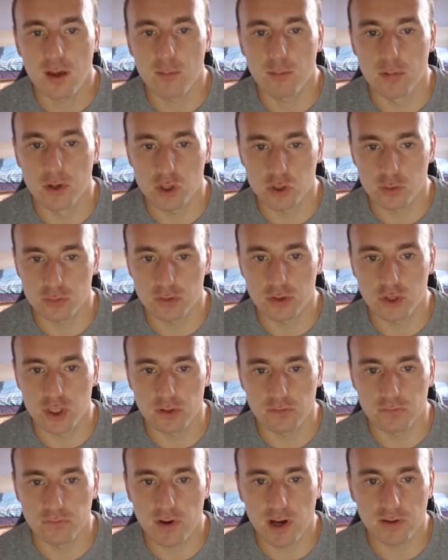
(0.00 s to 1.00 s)
Bishop to
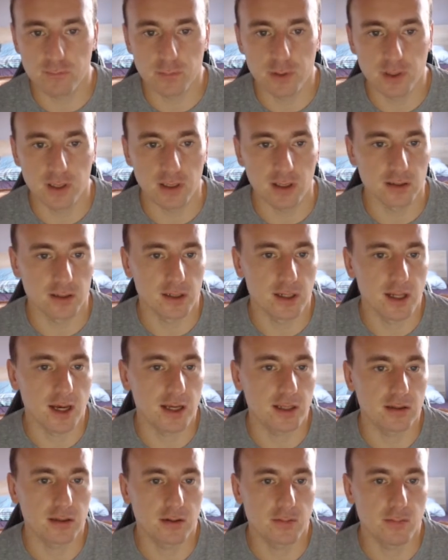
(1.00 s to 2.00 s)
g5, pinning the
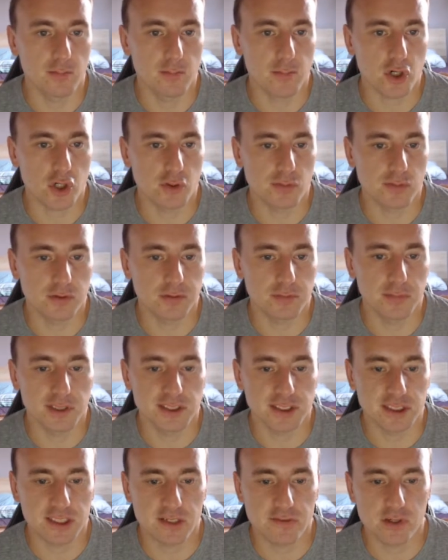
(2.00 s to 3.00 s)
knight, bishop to
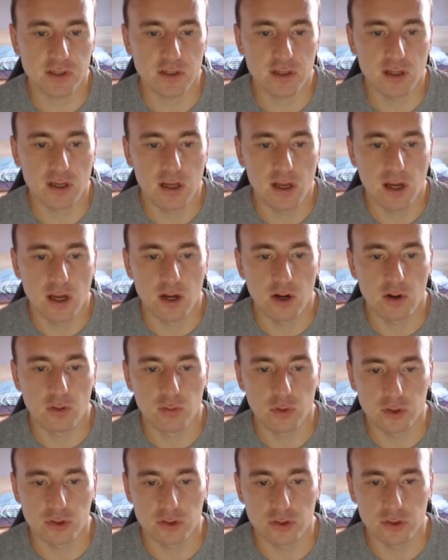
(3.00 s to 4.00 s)
b7,
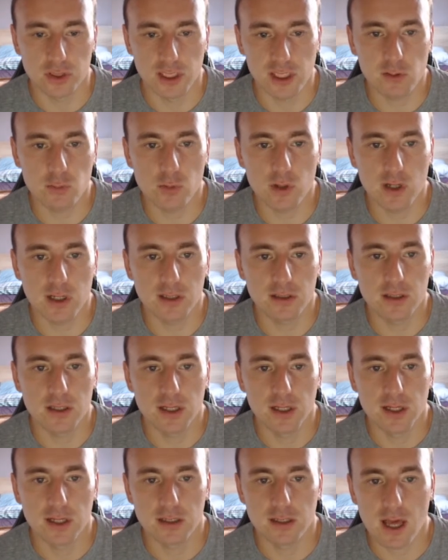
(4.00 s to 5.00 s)
rook to e1,
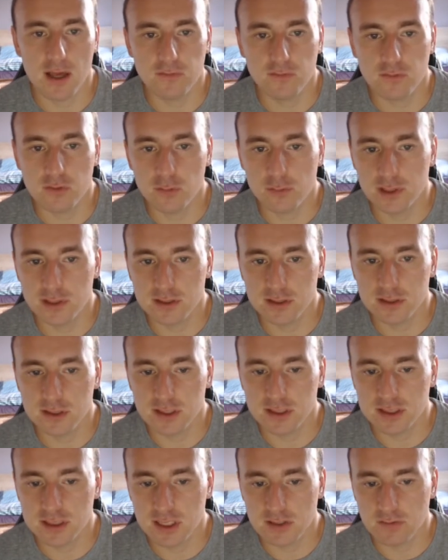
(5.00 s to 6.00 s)
knight from b to
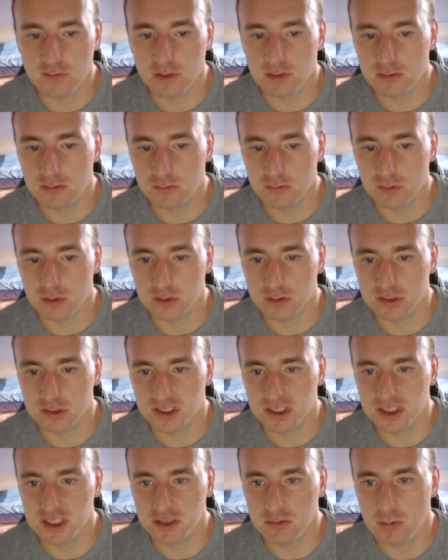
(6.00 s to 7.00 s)
d7, rook to
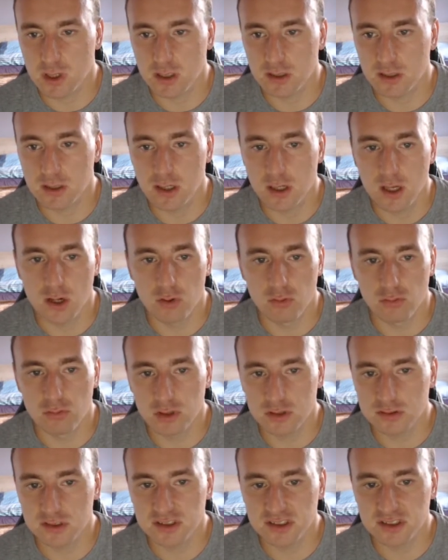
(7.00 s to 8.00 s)
c1,
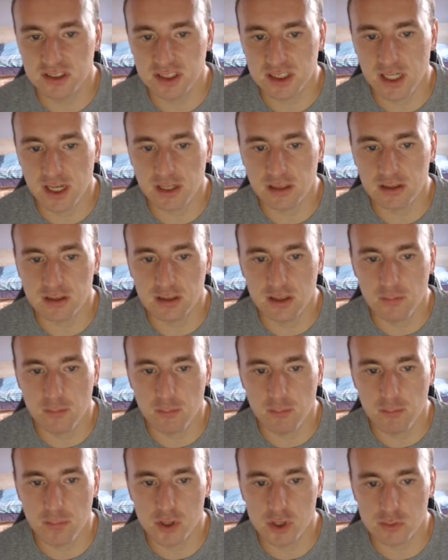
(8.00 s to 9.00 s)
rook to
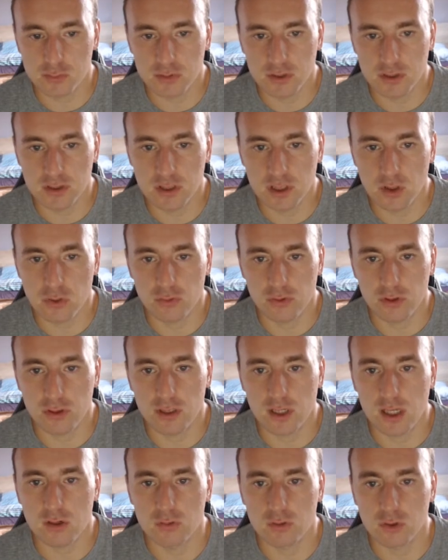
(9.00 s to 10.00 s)
c8, bishop to
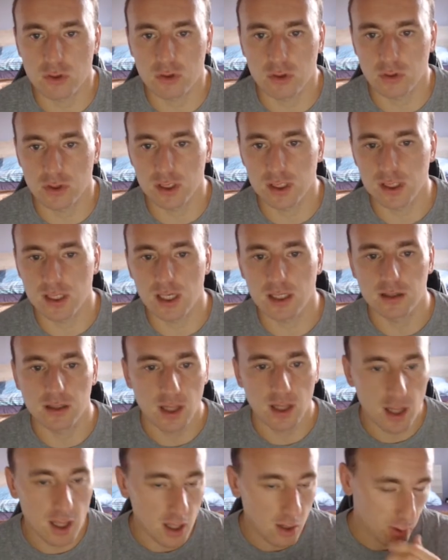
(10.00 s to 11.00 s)
d3, and rook to
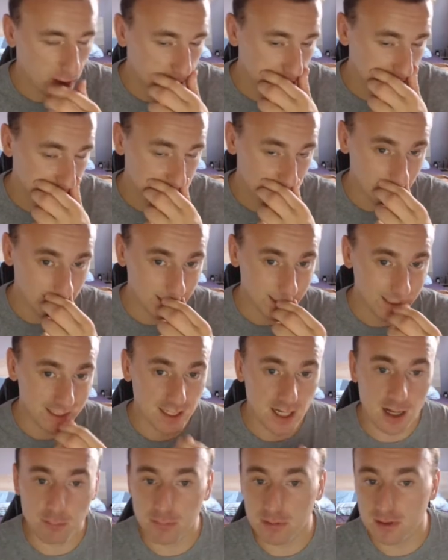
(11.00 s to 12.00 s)
e8. We could say that
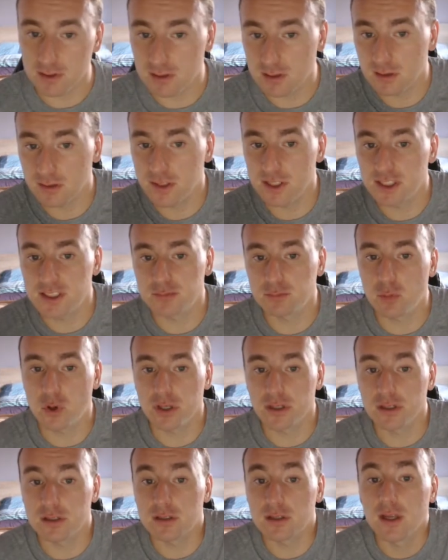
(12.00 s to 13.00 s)
up until this
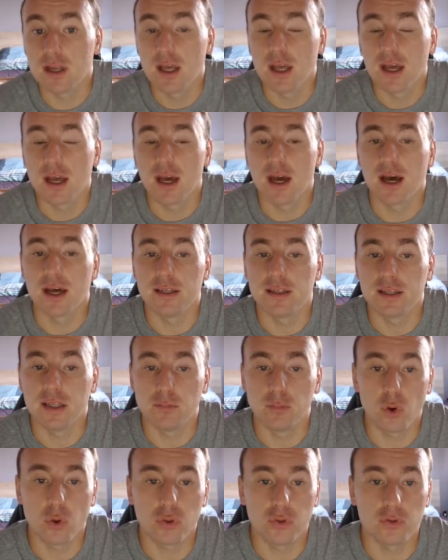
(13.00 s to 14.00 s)
point,
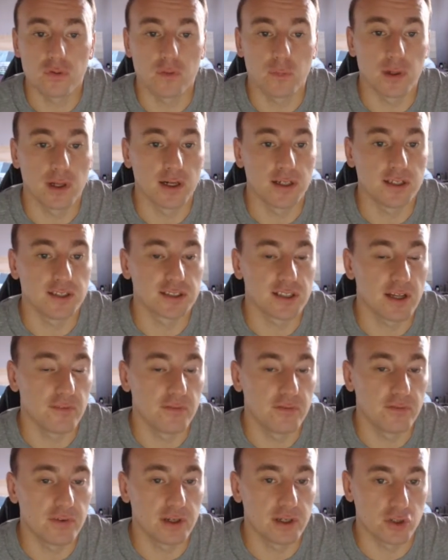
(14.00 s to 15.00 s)
that both of the players
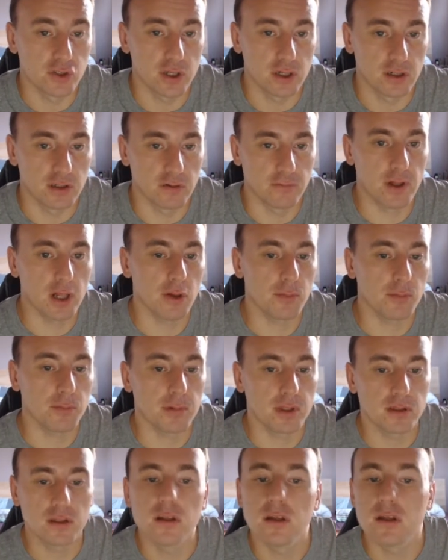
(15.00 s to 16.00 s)
have finished their
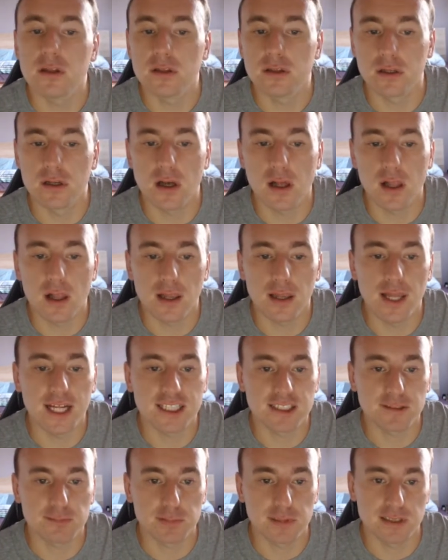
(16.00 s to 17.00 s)
development. The
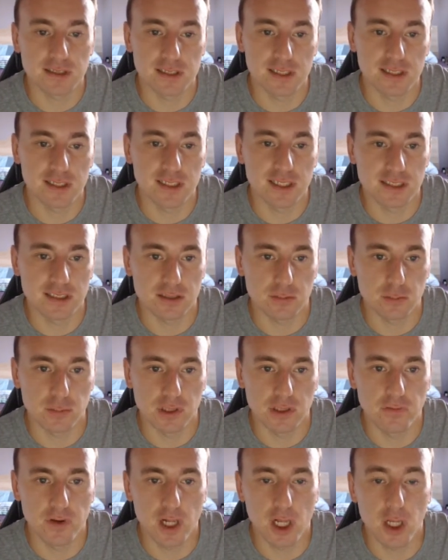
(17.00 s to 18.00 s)
last piece that needs to be
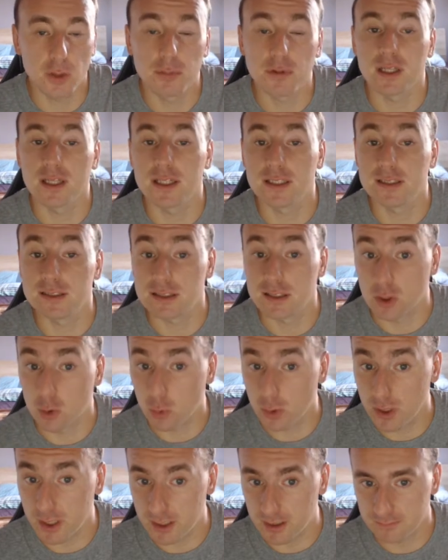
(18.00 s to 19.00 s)
developed is the
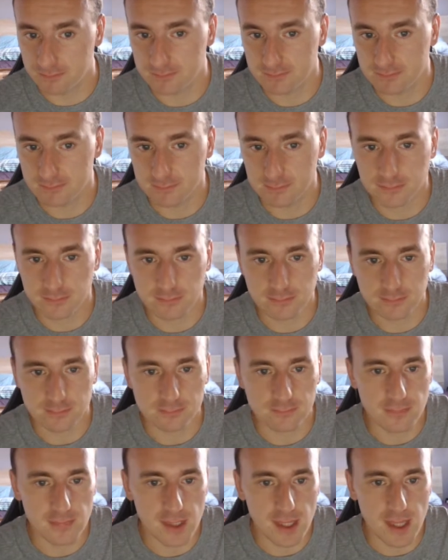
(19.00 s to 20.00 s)
queen.
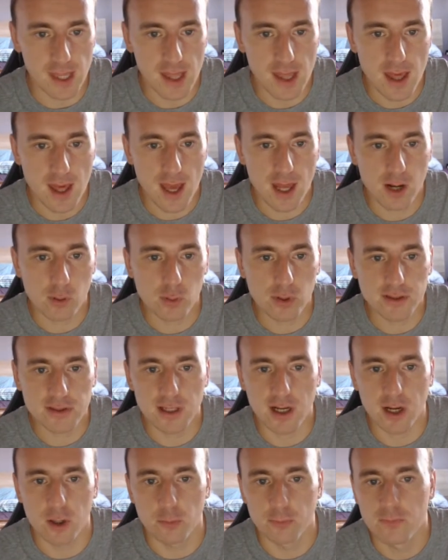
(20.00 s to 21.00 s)
And what
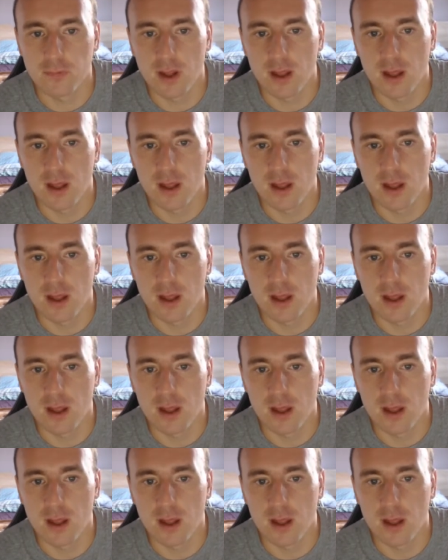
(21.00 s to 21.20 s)
now?